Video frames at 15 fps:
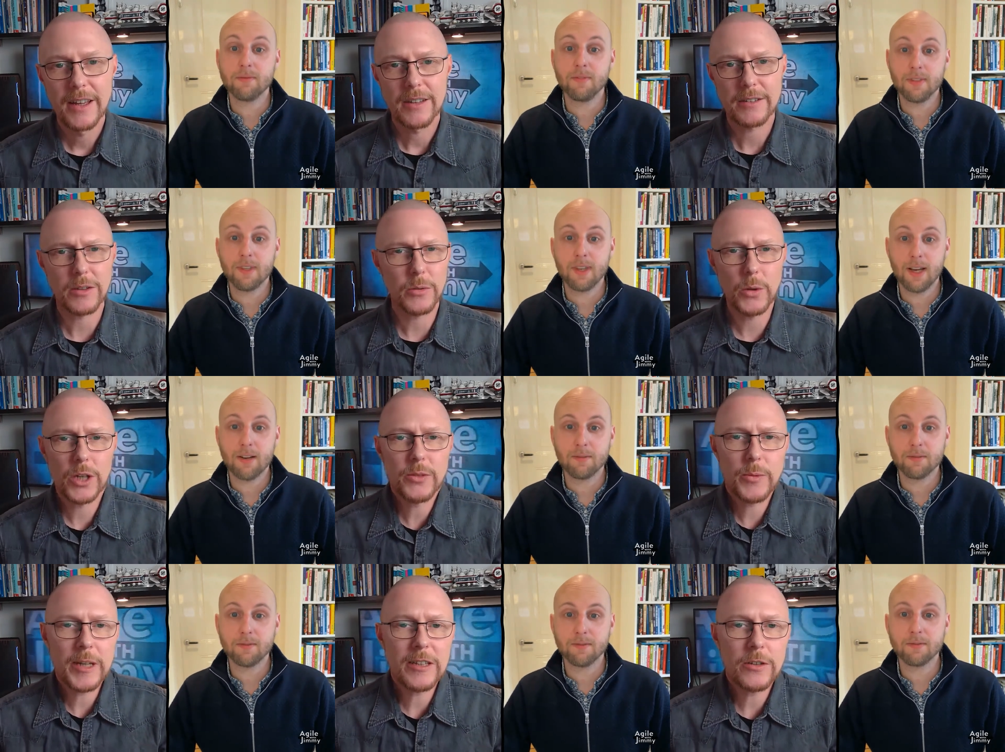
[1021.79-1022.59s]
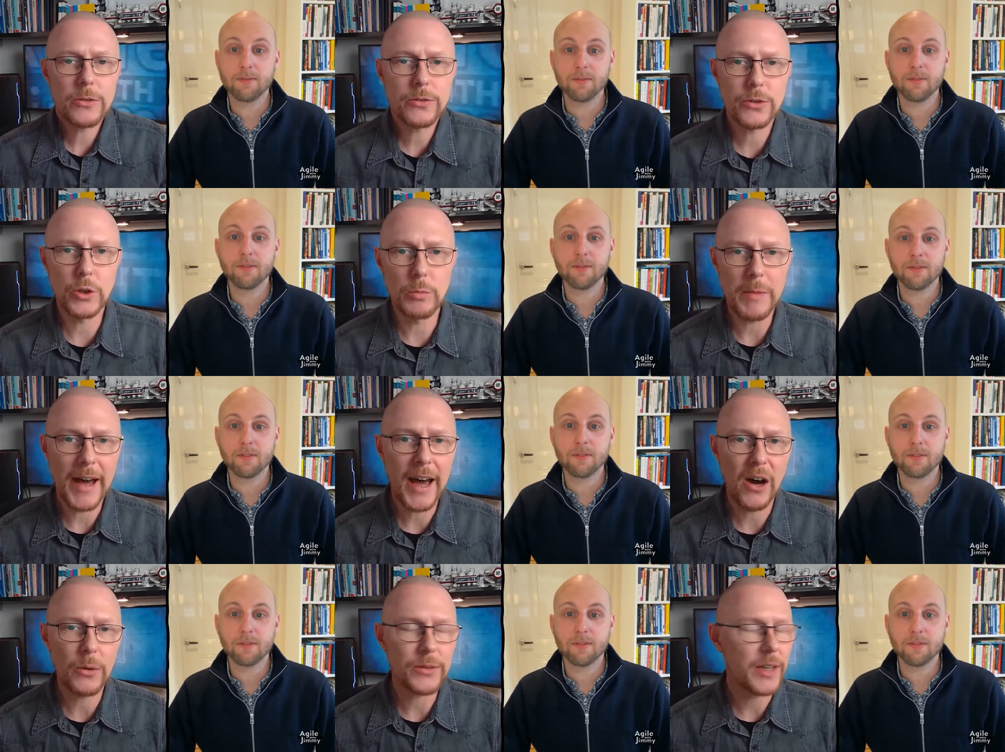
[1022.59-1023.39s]
Speaker 1: So yeah. What made you zoom
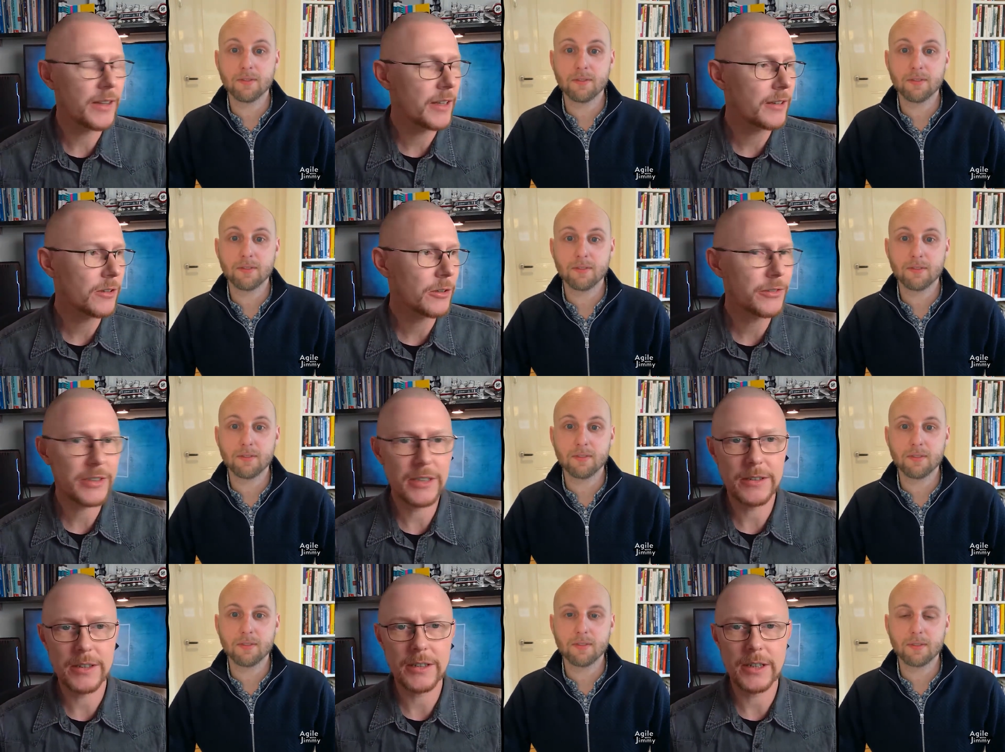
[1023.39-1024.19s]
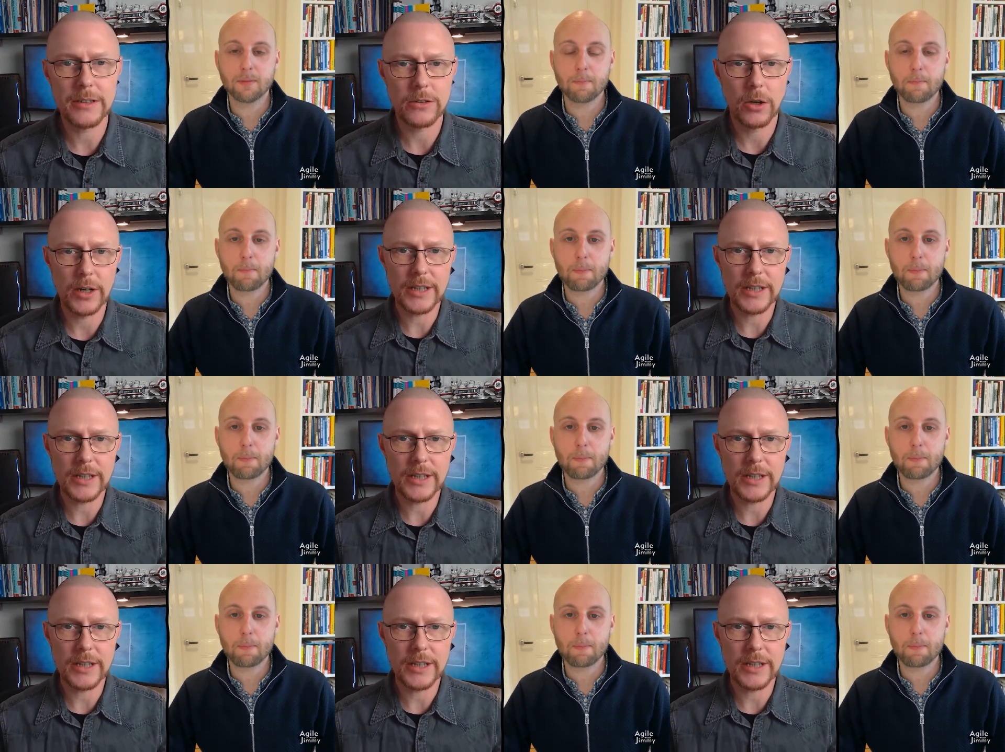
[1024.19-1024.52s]
out and consider these